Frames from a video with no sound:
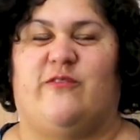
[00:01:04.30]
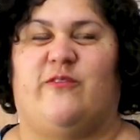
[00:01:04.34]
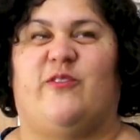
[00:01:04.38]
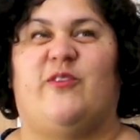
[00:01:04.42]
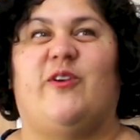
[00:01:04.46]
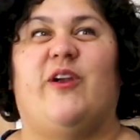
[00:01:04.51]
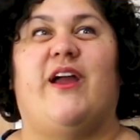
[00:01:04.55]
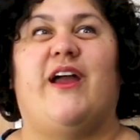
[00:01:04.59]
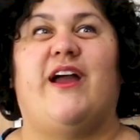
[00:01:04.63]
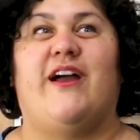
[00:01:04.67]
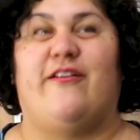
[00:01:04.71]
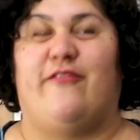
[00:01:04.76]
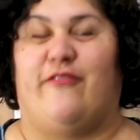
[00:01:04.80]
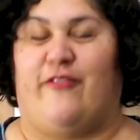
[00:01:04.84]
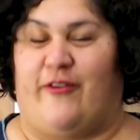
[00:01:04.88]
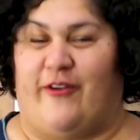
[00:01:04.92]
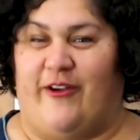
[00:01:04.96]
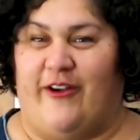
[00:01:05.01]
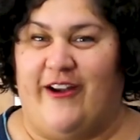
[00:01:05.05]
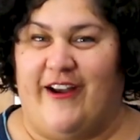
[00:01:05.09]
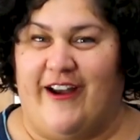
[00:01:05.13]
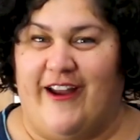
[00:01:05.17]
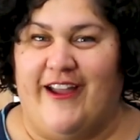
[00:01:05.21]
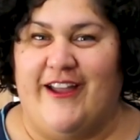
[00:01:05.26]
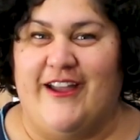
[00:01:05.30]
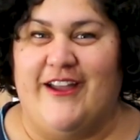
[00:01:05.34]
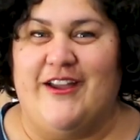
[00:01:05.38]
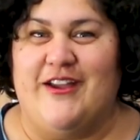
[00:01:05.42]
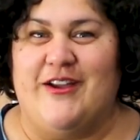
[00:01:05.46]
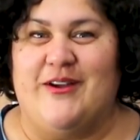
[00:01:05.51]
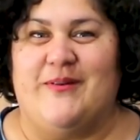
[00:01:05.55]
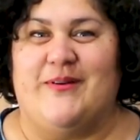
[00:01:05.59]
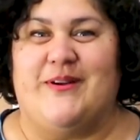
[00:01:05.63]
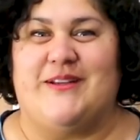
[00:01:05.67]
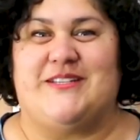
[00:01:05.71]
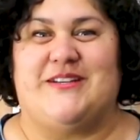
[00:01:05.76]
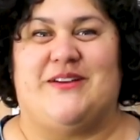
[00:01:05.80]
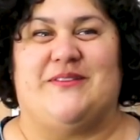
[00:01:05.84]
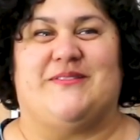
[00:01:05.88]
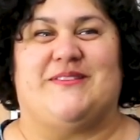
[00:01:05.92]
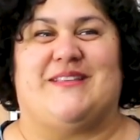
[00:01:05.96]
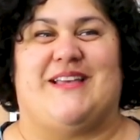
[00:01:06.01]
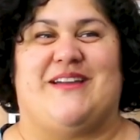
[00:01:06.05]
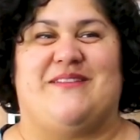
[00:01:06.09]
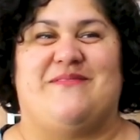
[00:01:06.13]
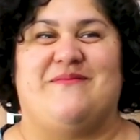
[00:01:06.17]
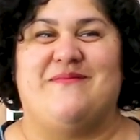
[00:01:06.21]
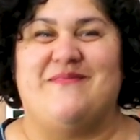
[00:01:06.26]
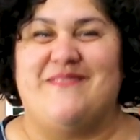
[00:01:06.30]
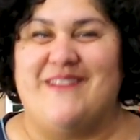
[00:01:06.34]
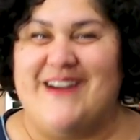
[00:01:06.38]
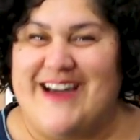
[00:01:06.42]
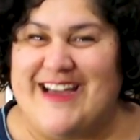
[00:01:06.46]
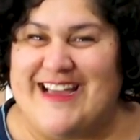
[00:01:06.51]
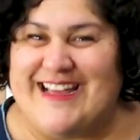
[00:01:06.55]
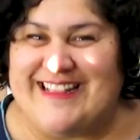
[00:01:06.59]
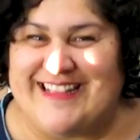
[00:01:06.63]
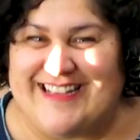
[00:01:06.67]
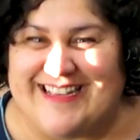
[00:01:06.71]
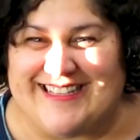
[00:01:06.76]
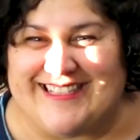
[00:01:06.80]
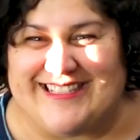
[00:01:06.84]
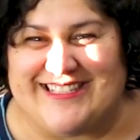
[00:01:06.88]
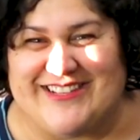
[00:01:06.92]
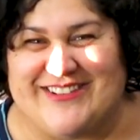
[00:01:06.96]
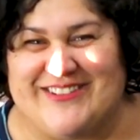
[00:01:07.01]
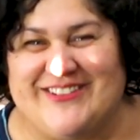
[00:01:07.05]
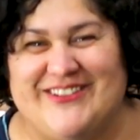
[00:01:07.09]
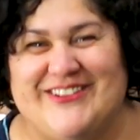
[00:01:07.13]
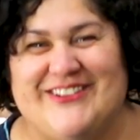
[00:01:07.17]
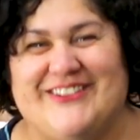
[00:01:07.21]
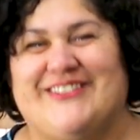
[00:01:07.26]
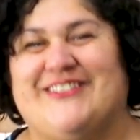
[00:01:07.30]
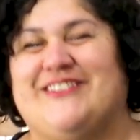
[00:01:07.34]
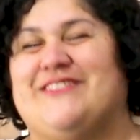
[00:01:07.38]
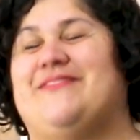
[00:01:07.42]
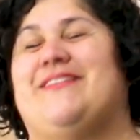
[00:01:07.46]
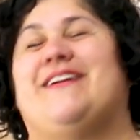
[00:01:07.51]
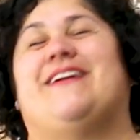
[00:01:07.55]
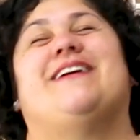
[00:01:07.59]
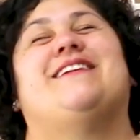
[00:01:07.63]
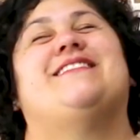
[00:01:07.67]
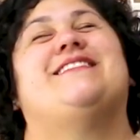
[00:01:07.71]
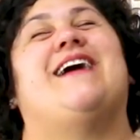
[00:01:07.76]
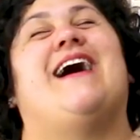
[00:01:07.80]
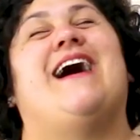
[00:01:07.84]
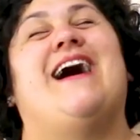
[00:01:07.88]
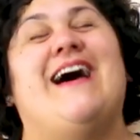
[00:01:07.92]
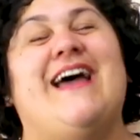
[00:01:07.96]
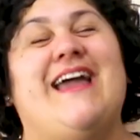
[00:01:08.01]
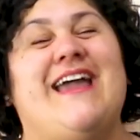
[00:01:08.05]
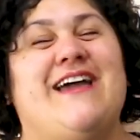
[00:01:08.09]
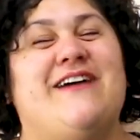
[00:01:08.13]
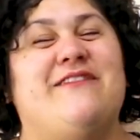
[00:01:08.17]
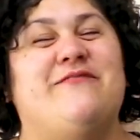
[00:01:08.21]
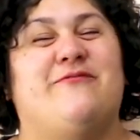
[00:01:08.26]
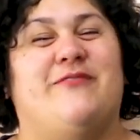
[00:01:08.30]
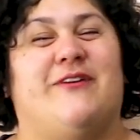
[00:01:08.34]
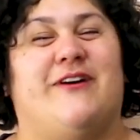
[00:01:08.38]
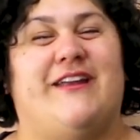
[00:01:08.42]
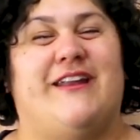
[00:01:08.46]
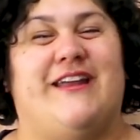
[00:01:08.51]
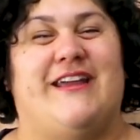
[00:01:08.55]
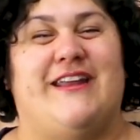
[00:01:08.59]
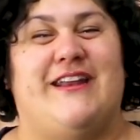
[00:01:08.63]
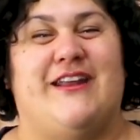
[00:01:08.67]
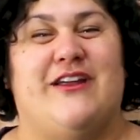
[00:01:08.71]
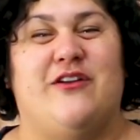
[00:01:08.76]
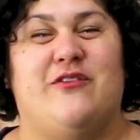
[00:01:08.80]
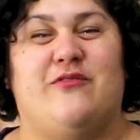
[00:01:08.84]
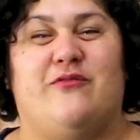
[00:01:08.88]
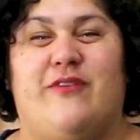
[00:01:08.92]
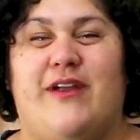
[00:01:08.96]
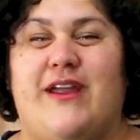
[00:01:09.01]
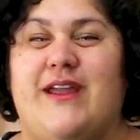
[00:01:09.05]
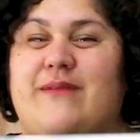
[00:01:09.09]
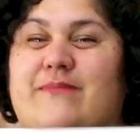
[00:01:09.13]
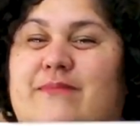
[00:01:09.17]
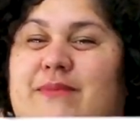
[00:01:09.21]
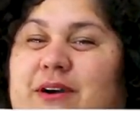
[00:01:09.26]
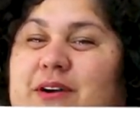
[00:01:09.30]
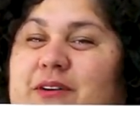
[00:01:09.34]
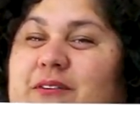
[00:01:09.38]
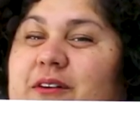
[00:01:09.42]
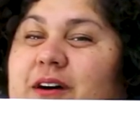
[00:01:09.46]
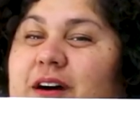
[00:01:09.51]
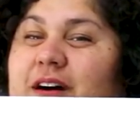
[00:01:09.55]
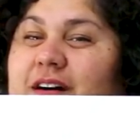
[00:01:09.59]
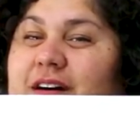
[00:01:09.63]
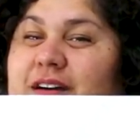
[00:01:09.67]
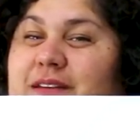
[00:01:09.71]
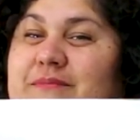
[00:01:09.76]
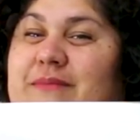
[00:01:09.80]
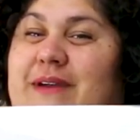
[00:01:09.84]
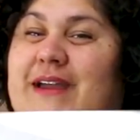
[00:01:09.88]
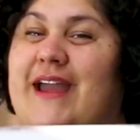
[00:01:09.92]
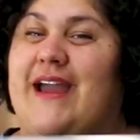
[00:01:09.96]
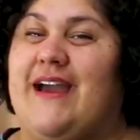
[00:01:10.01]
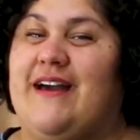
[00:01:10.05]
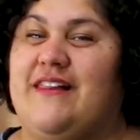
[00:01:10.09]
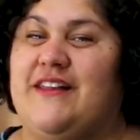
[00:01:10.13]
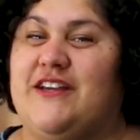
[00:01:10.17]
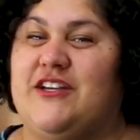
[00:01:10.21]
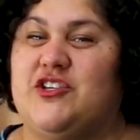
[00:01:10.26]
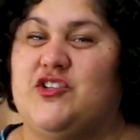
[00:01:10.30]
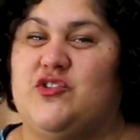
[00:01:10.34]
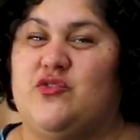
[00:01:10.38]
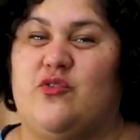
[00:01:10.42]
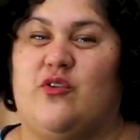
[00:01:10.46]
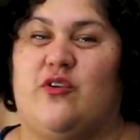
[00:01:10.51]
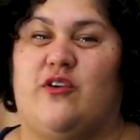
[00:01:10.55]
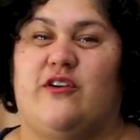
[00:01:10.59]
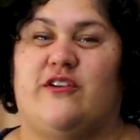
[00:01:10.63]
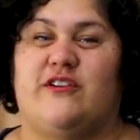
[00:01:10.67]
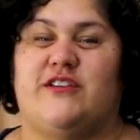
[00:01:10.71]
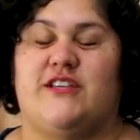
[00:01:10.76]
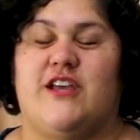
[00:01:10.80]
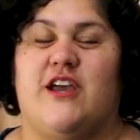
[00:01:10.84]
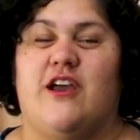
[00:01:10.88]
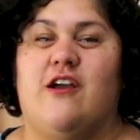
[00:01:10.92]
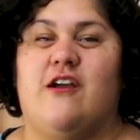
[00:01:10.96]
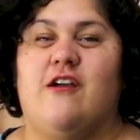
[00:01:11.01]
forever, which I was like, what? That's so cool, because I have wanted rainbow on my Alex drawers